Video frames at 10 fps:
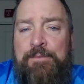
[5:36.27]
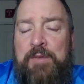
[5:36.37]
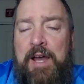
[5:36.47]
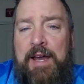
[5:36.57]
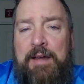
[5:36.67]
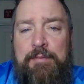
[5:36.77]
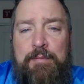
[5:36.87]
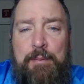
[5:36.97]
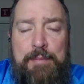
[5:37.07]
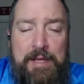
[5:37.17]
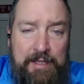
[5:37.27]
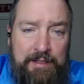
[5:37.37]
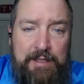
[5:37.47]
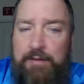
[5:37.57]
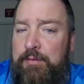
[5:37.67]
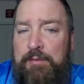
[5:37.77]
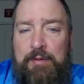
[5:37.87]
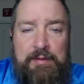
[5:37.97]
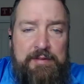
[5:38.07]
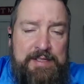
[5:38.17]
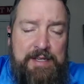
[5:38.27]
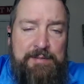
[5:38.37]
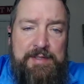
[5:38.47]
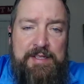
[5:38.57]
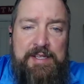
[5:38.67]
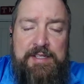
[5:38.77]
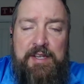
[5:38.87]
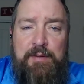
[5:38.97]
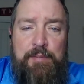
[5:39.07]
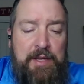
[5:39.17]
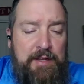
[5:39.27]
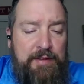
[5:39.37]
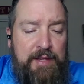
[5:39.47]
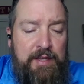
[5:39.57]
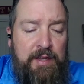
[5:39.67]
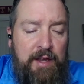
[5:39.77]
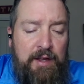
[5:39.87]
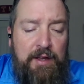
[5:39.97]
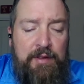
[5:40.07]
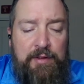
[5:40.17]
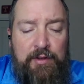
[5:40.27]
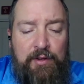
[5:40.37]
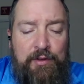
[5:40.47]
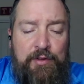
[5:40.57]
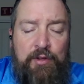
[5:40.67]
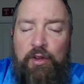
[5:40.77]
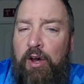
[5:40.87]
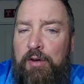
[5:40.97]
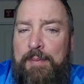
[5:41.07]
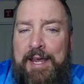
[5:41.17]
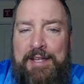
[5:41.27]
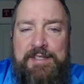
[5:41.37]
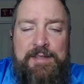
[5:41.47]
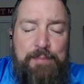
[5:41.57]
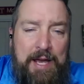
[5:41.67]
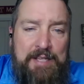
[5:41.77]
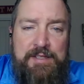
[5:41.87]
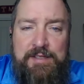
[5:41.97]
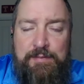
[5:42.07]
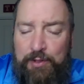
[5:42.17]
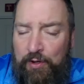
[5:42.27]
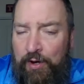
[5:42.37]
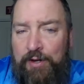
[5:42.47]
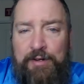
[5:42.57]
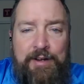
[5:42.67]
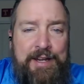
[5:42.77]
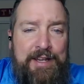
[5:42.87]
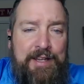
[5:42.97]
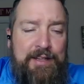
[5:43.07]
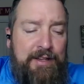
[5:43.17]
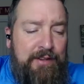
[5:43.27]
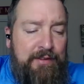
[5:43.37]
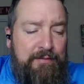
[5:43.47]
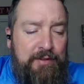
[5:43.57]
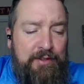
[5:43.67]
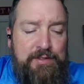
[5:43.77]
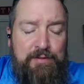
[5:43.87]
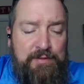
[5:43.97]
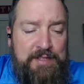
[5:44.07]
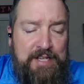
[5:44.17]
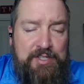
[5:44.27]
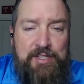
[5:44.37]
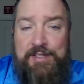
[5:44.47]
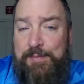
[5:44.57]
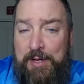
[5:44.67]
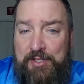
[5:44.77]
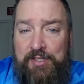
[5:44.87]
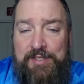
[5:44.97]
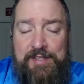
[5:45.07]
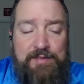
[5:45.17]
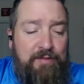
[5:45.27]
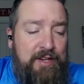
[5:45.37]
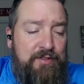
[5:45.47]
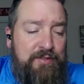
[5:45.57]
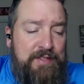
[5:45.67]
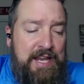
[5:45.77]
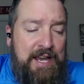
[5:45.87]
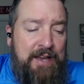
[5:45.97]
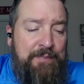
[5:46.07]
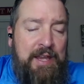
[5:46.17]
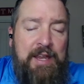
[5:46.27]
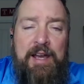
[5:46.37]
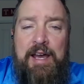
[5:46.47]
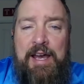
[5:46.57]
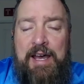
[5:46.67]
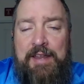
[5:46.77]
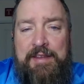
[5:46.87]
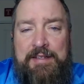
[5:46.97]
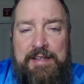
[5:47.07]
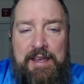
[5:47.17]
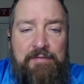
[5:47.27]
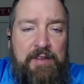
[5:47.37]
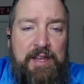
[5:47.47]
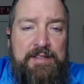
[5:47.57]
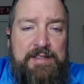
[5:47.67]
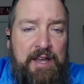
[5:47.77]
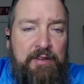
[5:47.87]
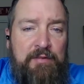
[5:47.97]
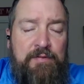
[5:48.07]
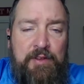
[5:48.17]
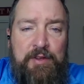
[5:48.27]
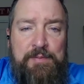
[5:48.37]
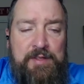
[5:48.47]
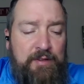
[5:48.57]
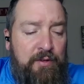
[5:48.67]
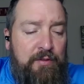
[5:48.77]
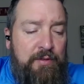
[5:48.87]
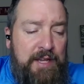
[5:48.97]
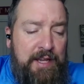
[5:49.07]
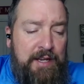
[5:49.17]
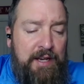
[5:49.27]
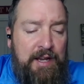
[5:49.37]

Immediately, it seems as he's going to be the long man spot starter in the Phillies rotation, especially since Ranger's out. They DFA'd Tyler Phillips, the local kid,